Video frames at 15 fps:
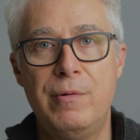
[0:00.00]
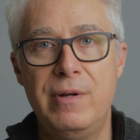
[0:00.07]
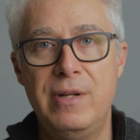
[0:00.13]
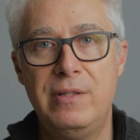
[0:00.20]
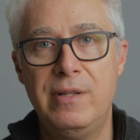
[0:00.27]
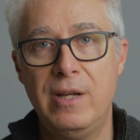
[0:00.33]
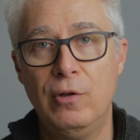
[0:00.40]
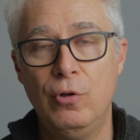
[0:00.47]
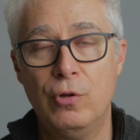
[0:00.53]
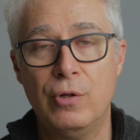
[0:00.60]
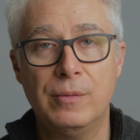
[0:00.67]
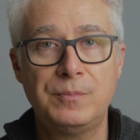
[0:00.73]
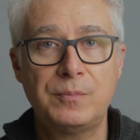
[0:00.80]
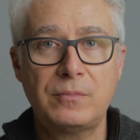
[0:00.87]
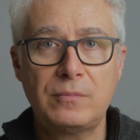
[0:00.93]
there and take a look.
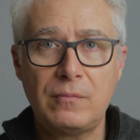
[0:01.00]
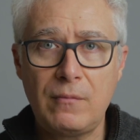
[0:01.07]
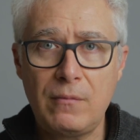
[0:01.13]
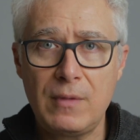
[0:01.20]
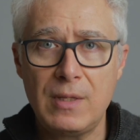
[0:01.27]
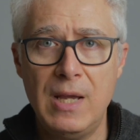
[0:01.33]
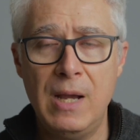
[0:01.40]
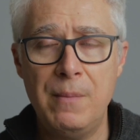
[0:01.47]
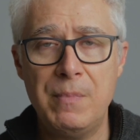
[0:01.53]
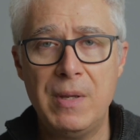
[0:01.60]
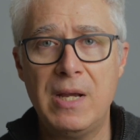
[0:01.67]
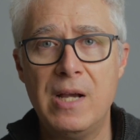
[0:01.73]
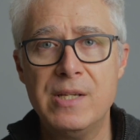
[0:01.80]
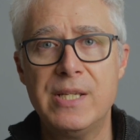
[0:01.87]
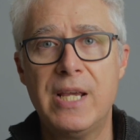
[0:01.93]
Um,
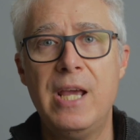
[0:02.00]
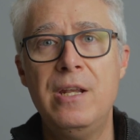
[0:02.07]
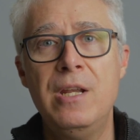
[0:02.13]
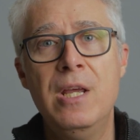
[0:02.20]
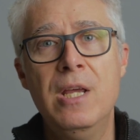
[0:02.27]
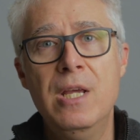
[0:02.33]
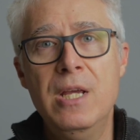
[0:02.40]
guys, again,